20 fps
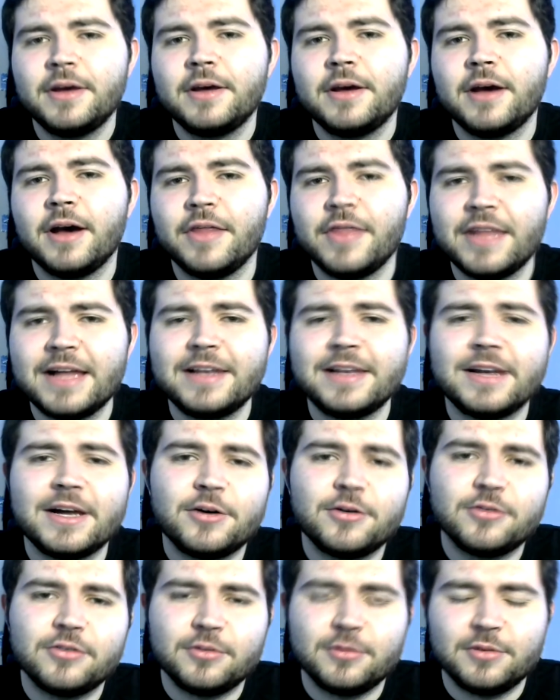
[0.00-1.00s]
And that
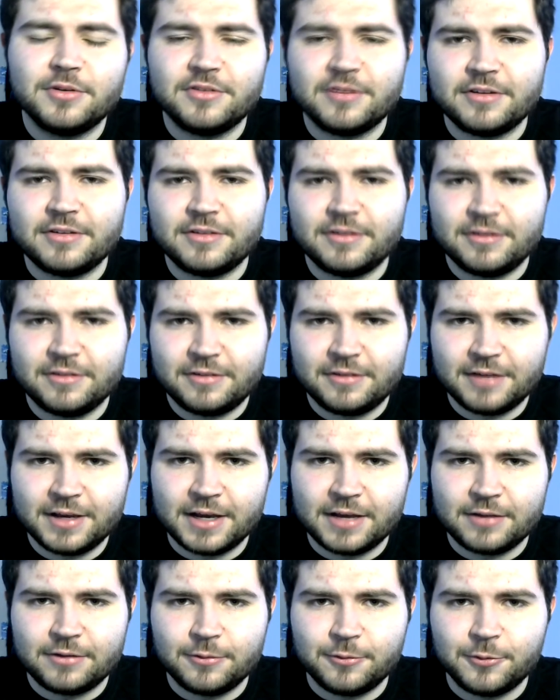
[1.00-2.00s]
allows the Resistance to
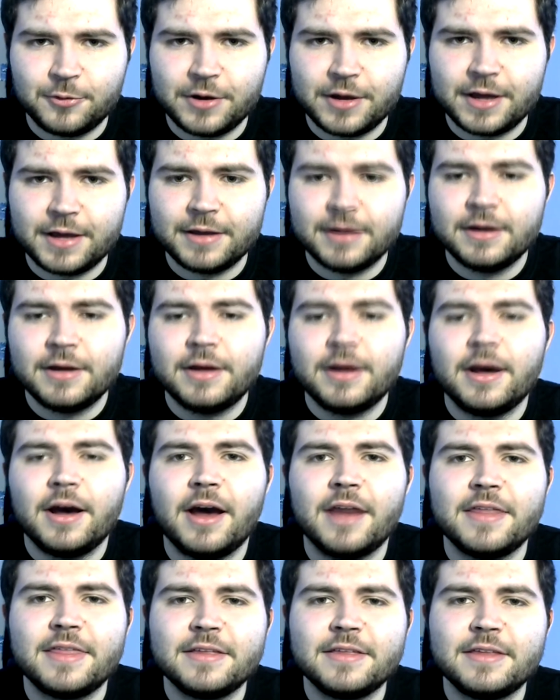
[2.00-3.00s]
get away.
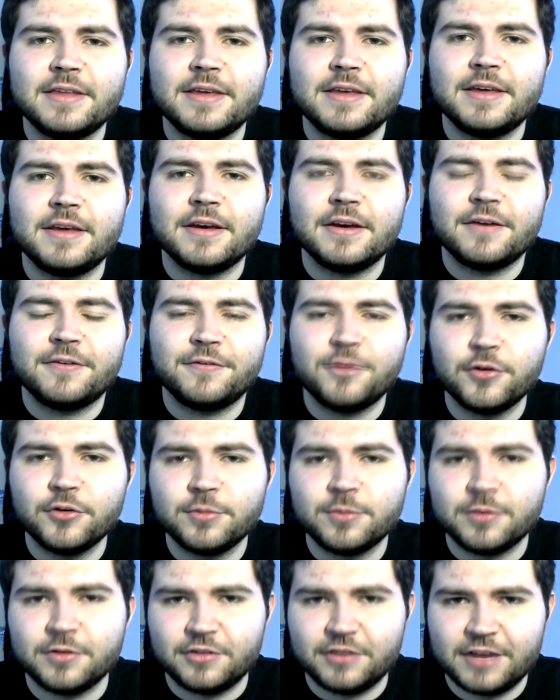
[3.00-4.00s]
I think the
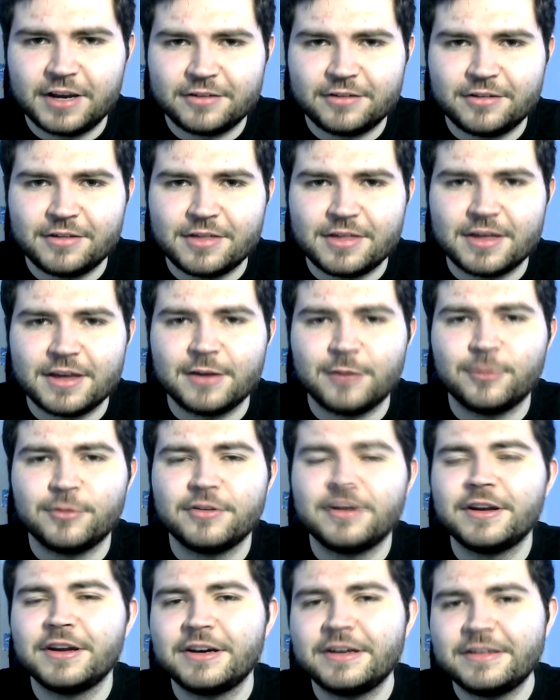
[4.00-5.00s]
force projection thing
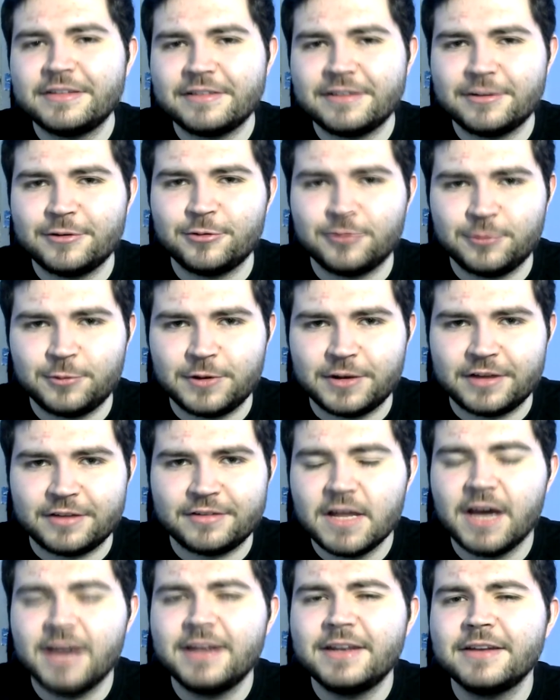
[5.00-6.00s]
was a nice little
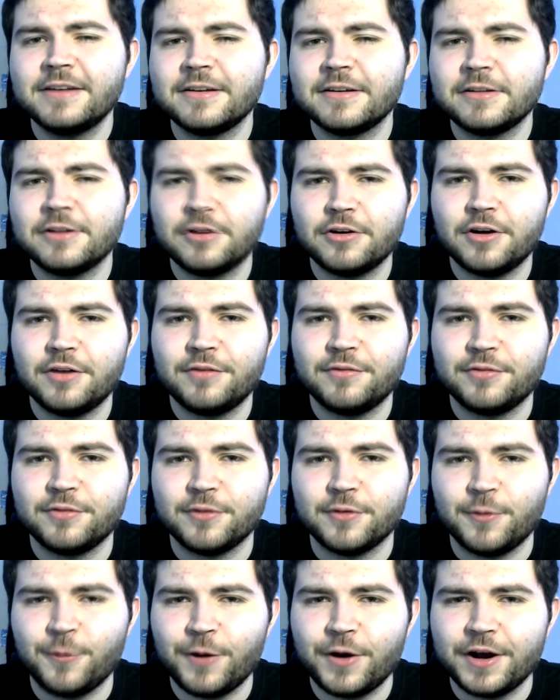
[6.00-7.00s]
twist. I didn't clock on
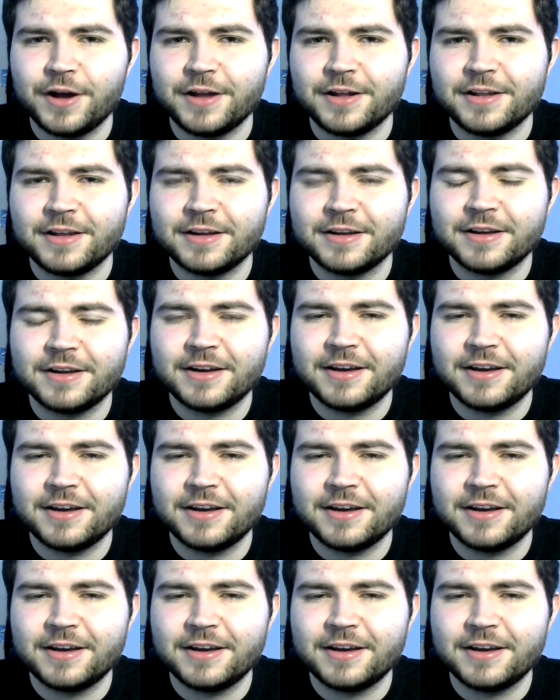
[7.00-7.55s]
for a while. I could